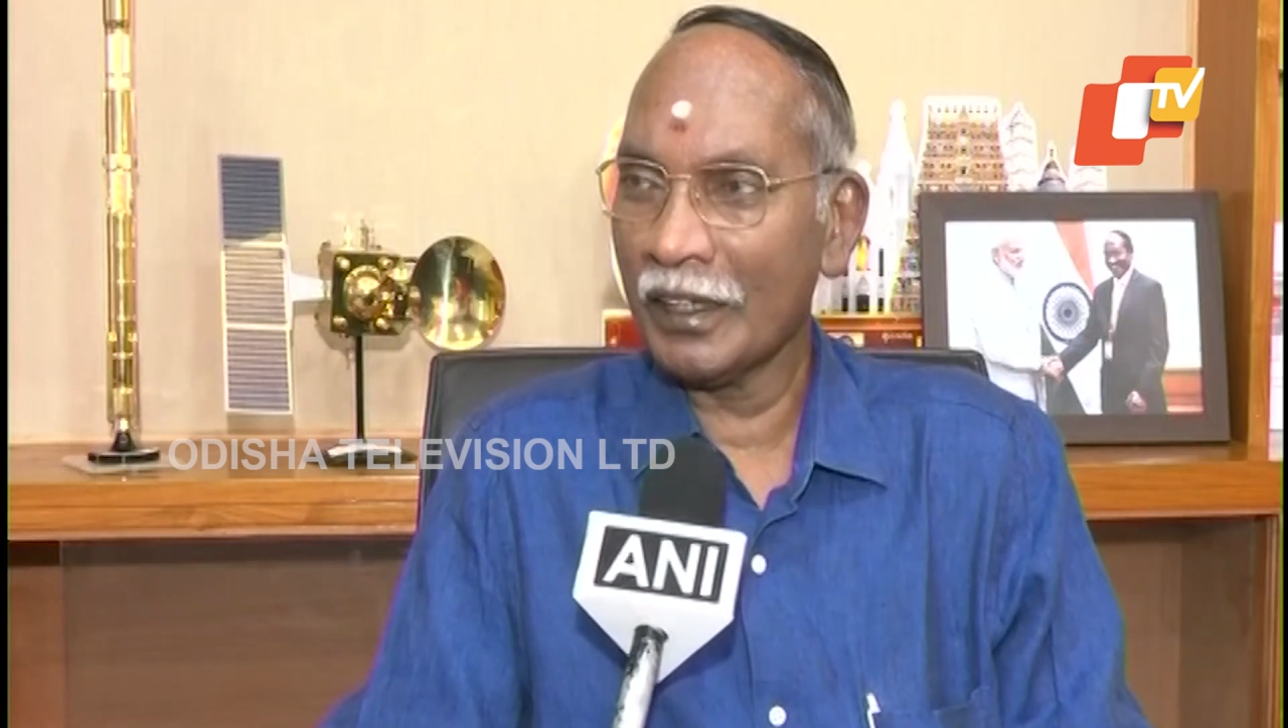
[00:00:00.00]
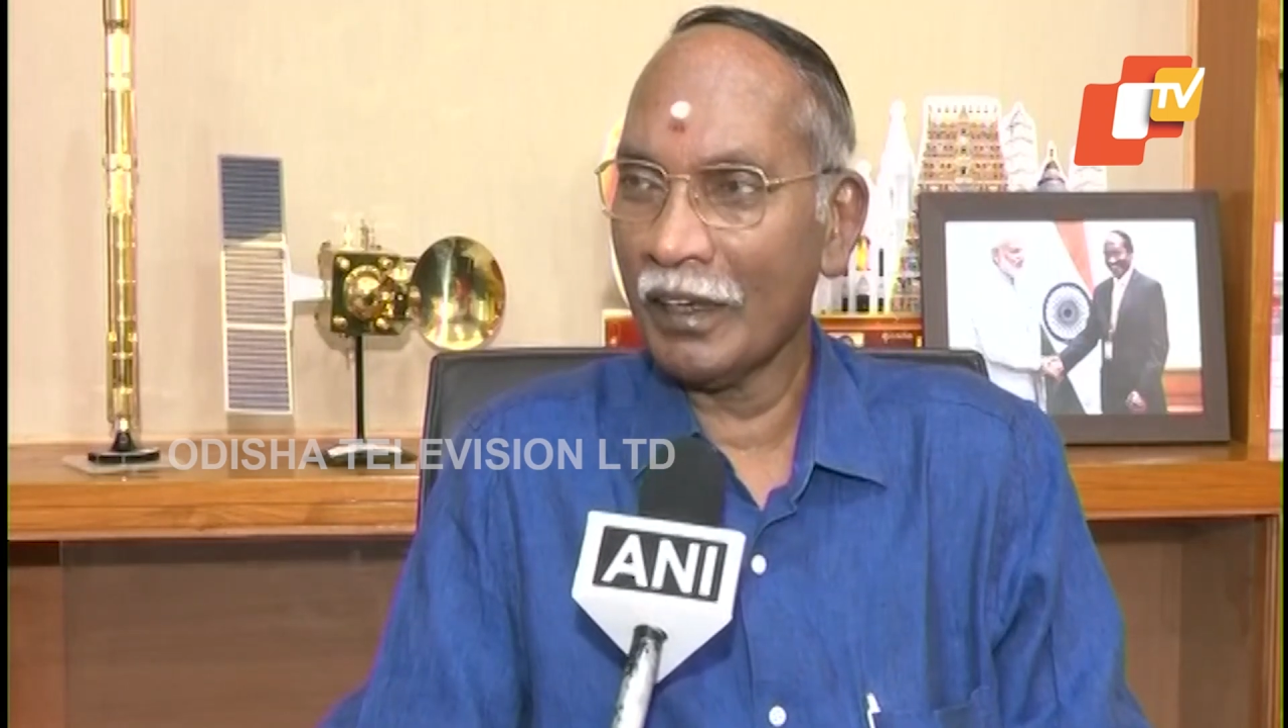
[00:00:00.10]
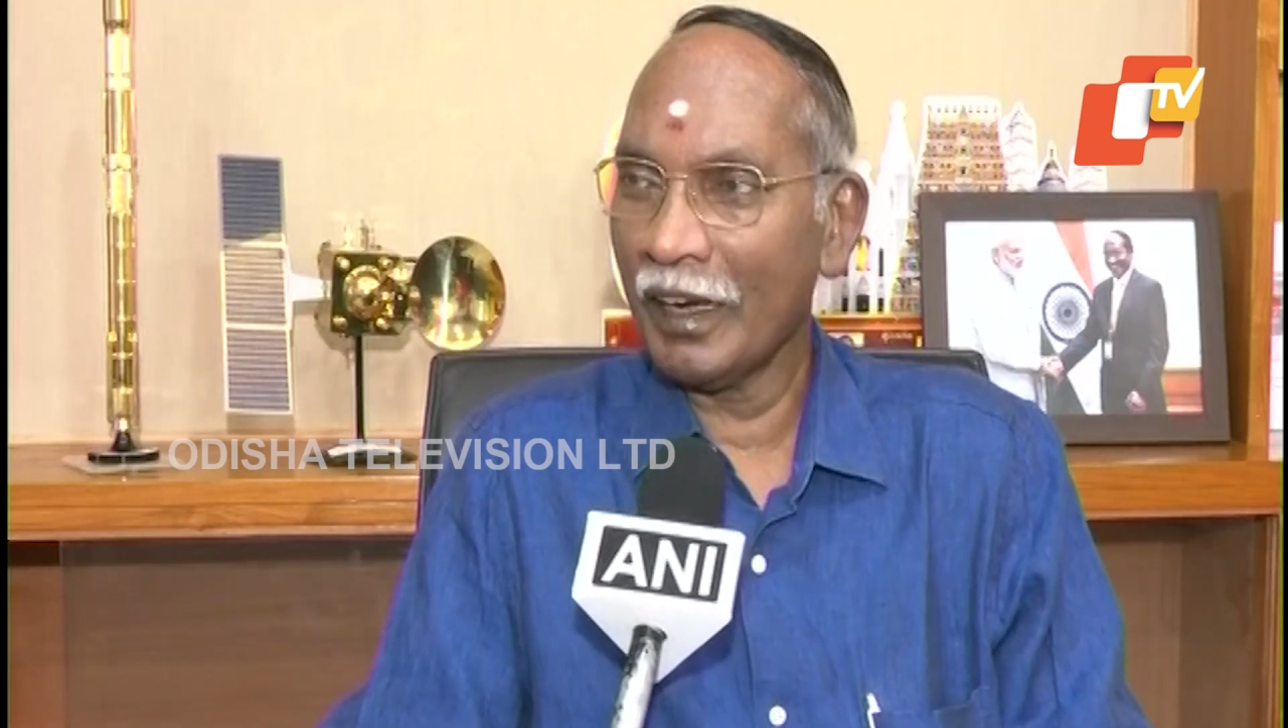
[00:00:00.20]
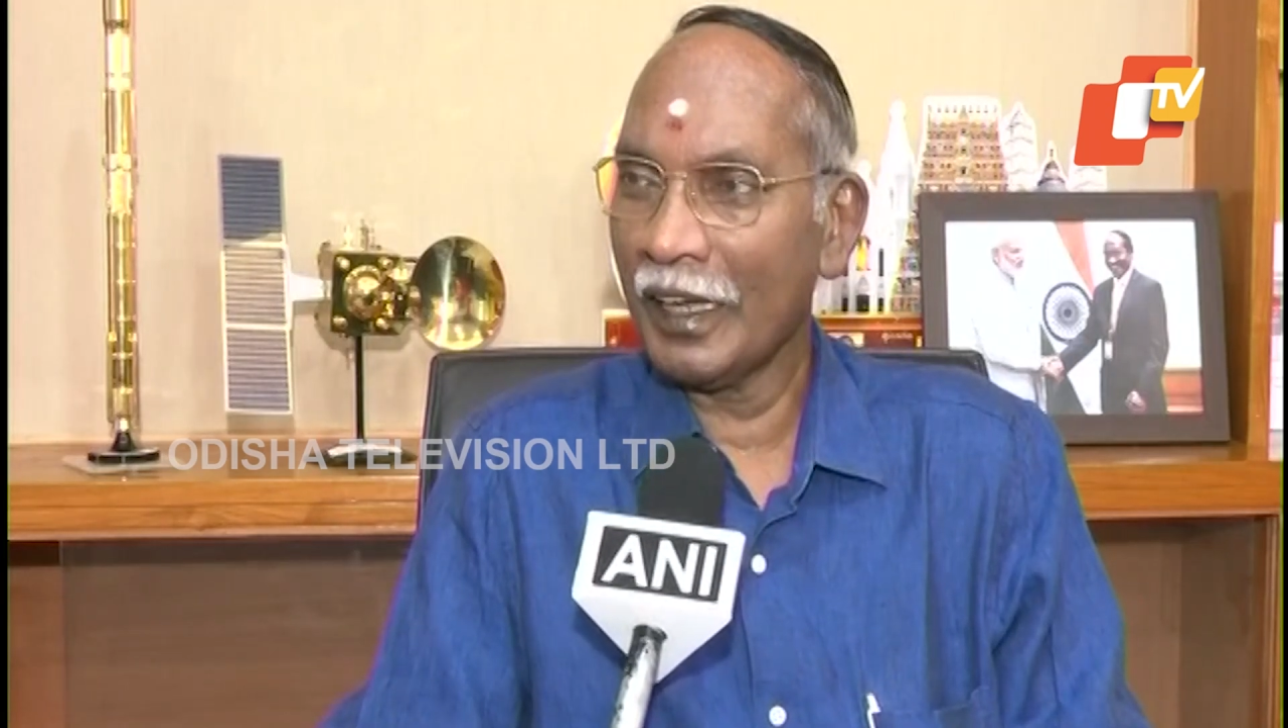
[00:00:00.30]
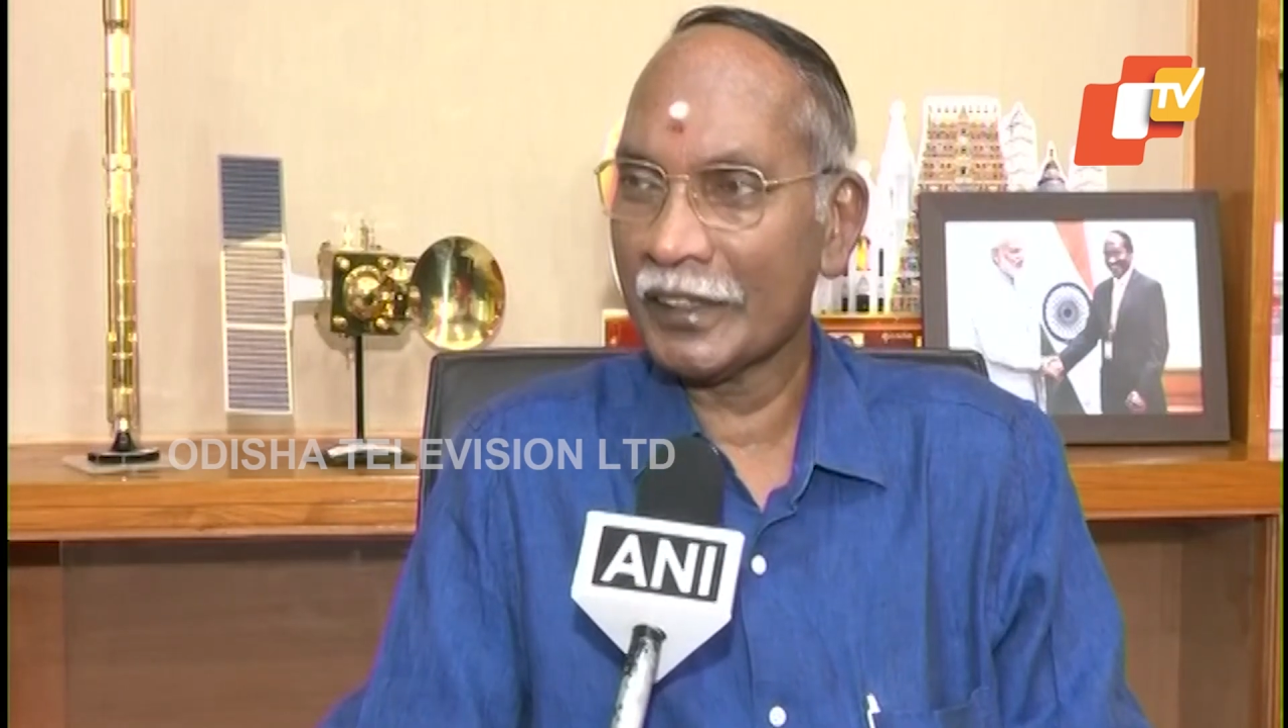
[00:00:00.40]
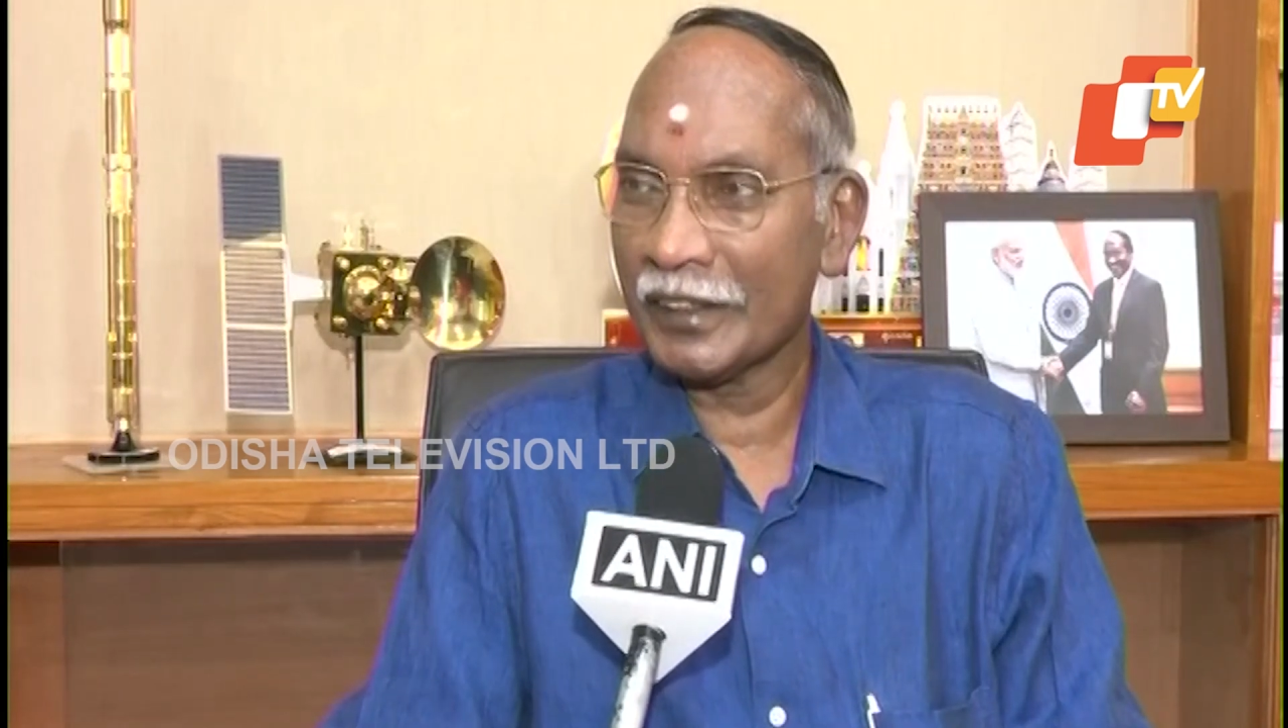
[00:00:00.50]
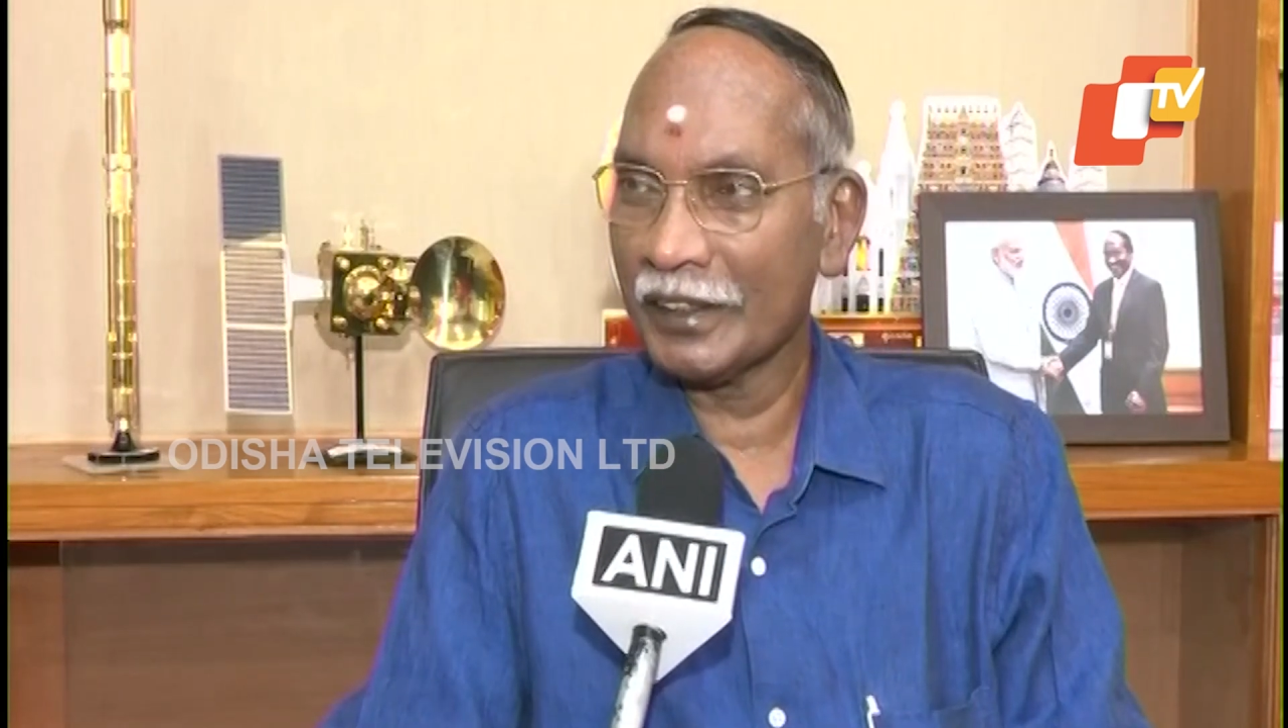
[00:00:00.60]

are less,